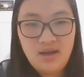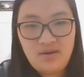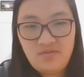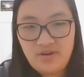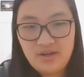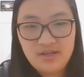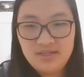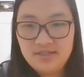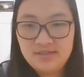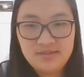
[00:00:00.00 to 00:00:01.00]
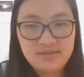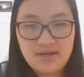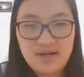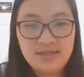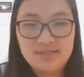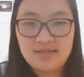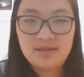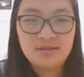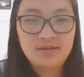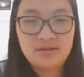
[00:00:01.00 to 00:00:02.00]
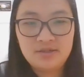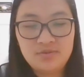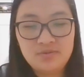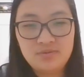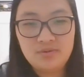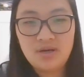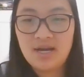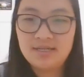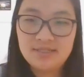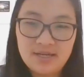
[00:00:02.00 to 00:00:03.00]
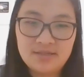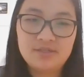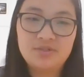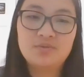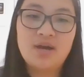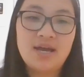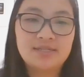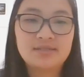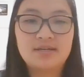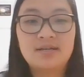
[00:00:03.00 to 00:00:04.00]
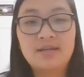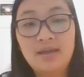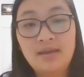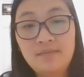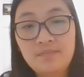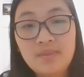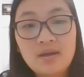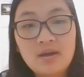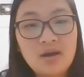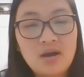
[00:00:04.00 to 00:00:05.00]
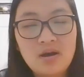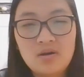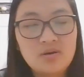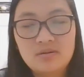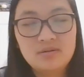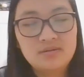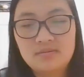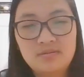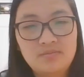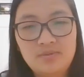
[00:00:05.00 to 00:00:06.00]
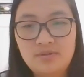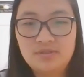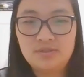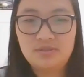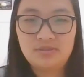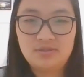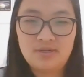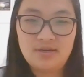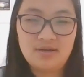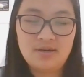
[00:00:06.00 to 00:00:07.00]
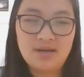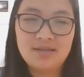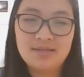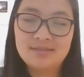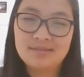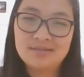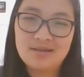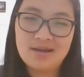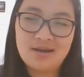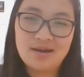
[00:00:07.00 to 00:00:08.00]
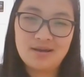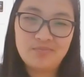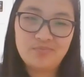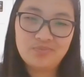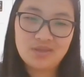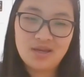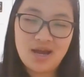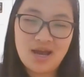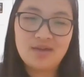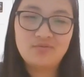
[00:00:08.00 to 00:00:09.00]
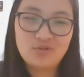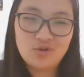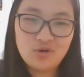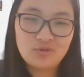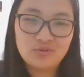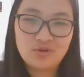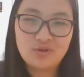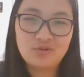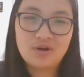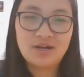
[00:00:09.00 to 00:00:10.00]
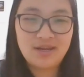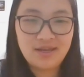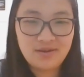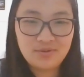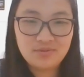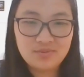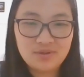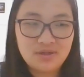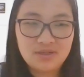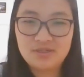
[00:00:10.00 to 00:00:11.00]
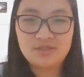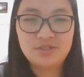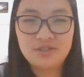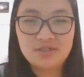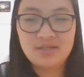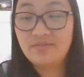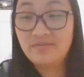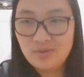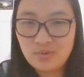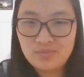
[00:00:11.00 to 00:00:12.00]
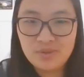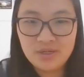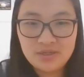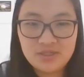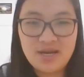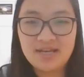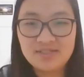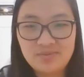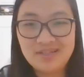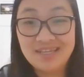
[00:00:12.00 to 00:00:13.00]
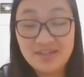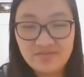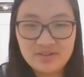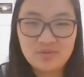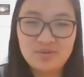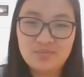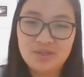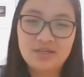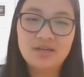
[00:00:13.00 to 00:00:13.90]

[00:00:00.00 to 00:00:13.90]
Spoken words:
Finally, I decided to ask her name because at least I have to know, her name. Since she's living with me, she has been living with me.